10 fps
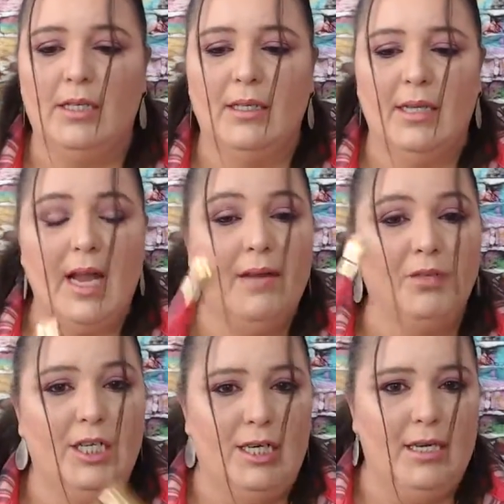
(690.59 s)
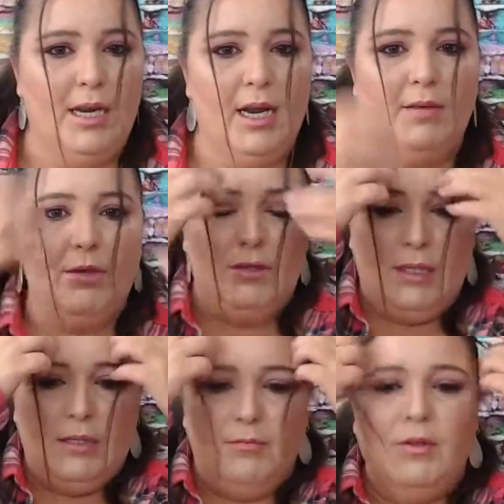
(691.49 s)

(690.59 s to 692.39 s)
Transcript: because I have cheated and I have used this a few